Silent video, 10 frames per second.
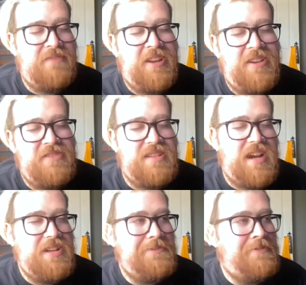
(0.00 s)
her life, she
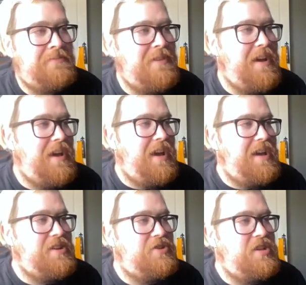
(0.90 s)
started doing them.
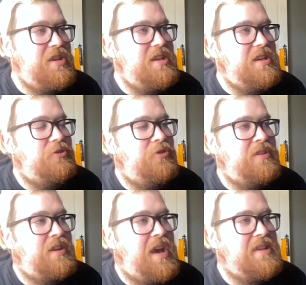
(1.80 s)
She looked
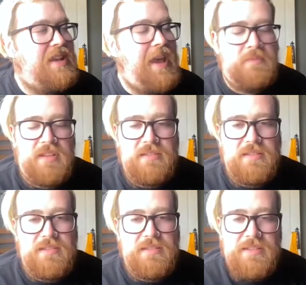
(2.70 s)
at it as a lap
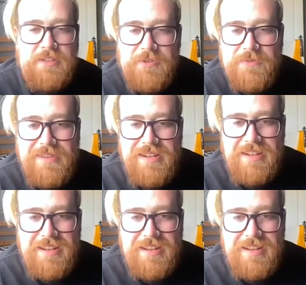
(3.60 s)
dance. You know what I mean?